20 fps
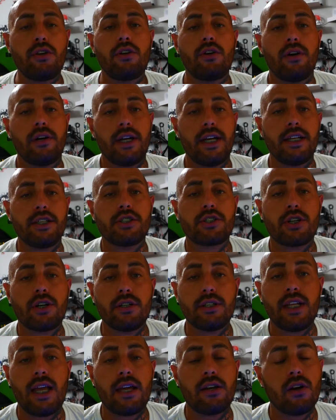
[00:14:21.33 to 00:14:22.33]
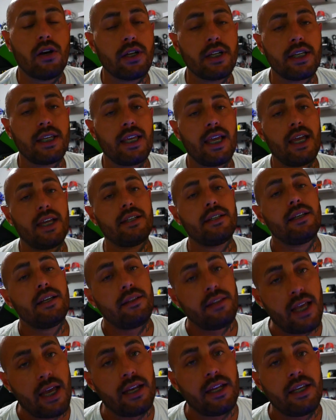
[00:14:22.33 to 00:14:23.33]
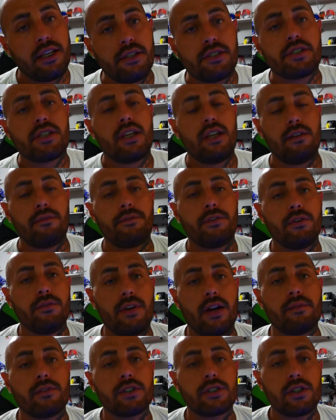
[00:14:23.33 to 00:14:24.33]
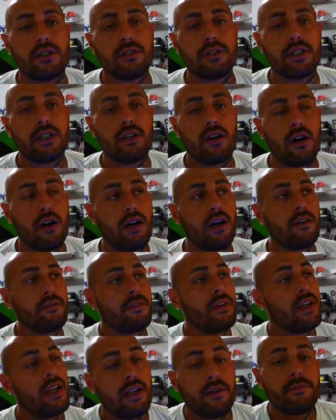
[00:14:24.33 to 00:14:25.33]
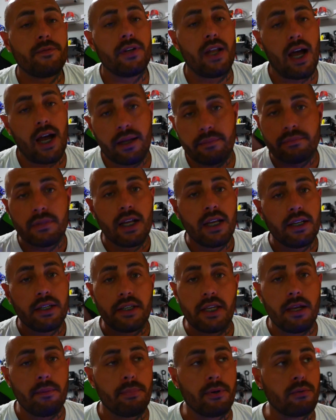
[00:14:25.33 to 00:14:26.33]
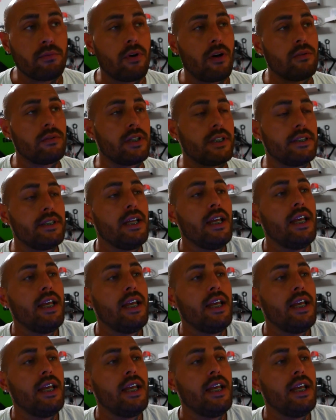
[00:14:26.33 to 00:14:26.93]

you go ahead and turn that on again. That is, if you've ever turned it off. If not, keep her rolling.